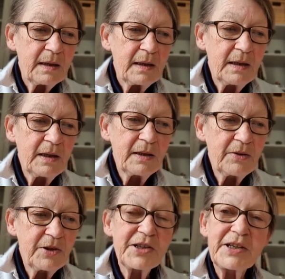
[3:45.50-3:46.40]
In
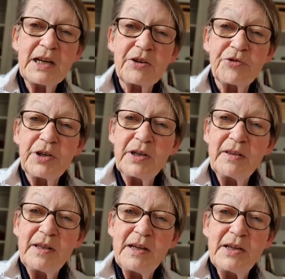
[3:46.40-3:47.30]
this country,
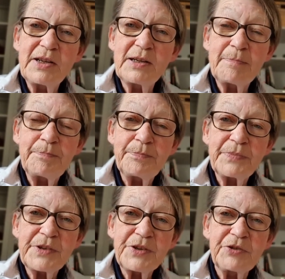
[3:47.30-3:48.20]
these
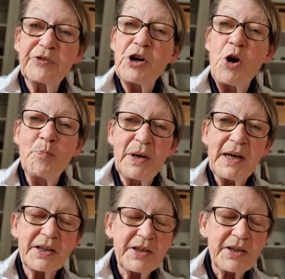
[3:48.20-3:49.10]
sort of
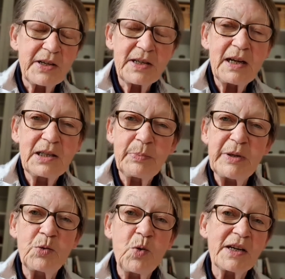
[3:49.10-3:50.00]
complexes tend to be
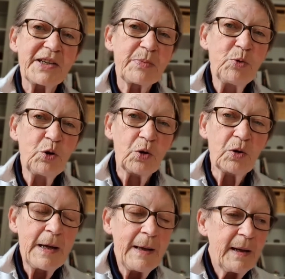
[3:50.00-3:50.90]
quite small
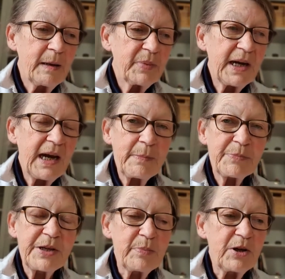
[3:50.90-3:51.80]
perhaps
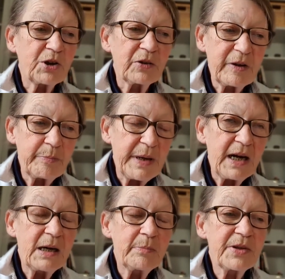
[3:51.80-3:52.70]
a block of
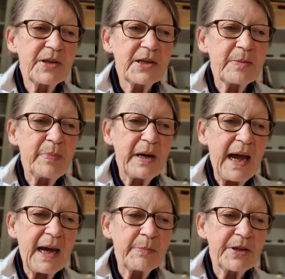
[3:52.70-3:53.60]
apartments,
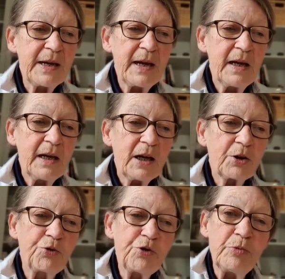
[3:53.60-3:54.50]
perhaps a
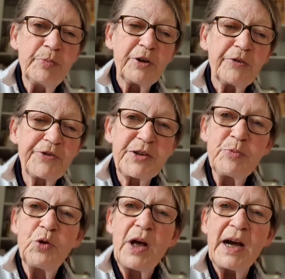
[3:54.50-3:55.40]
group of
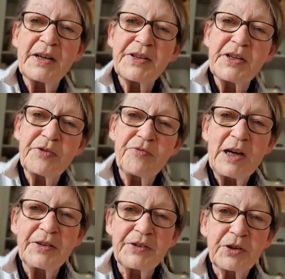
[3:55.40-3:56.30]
small houses
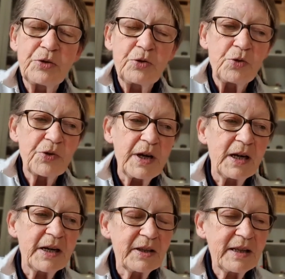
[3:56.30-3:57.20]
around a
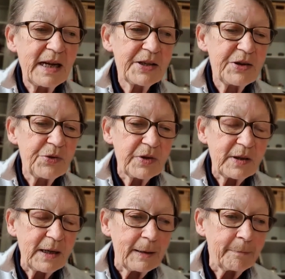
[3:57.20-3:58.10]
courtyard and that sort of
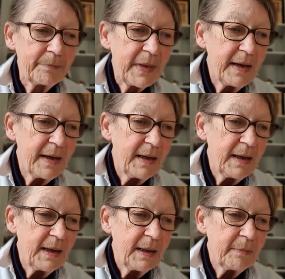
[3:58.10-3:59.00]
thing.
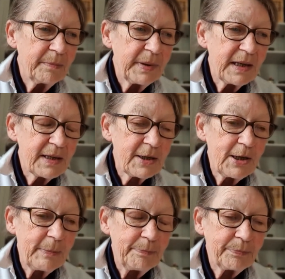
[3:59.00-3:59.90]
But
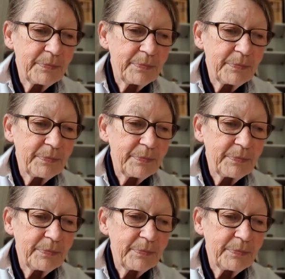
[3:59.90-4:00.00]
um,